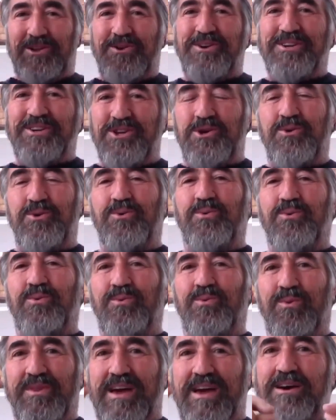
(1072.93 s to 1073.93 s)
you and alerting you
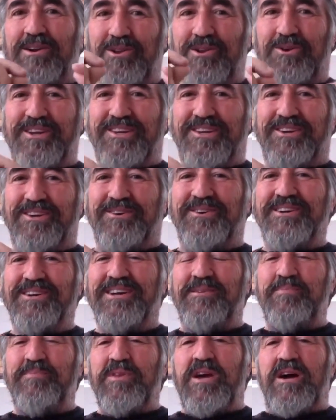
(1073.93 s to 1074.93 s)
without alerting you.
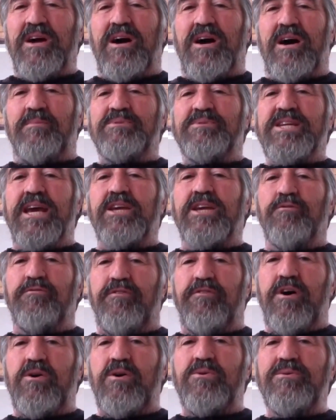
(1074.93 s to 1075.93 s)
Take
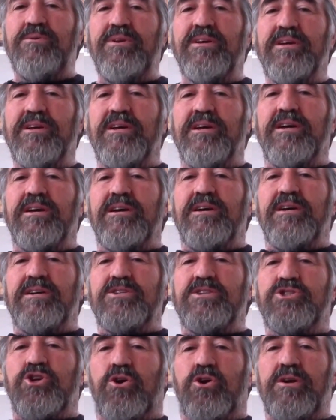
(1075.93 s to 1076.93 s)
your phone,
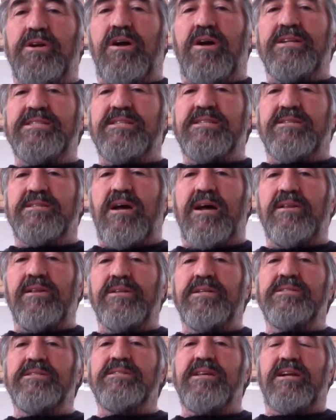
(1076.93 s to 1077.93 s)
turn it on
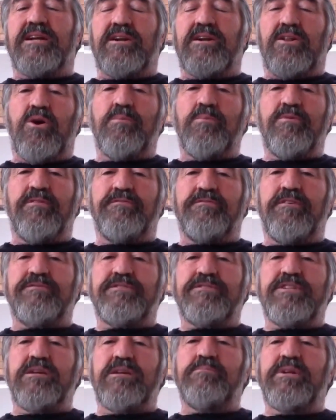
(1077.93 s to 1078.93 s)
silent, set an alarm for
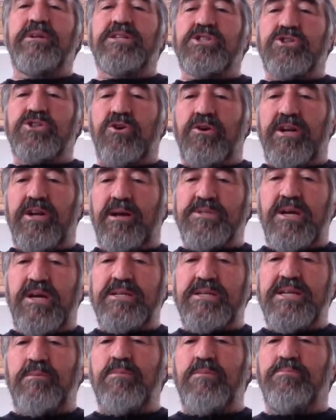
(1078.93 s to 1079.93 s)
15 minutes, turn it
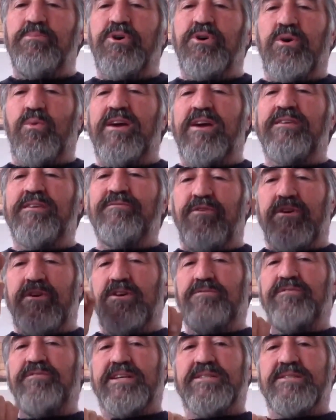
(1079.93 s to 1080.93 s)
upside down, but put it right in
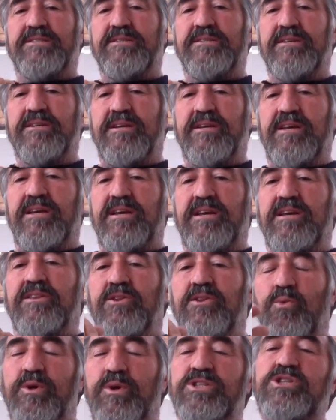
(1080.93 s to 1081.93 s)
front of your face.
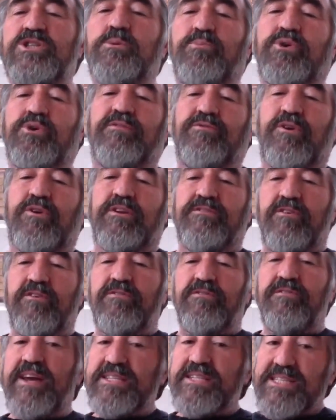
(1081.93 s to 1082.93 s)
The reason you put it in front
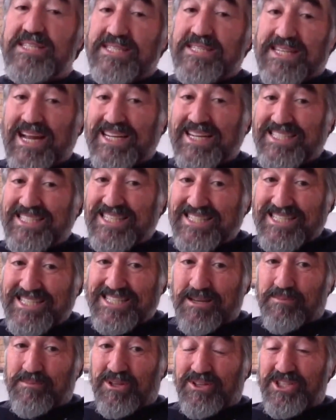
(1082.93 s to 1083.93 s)
of your face is it acts as a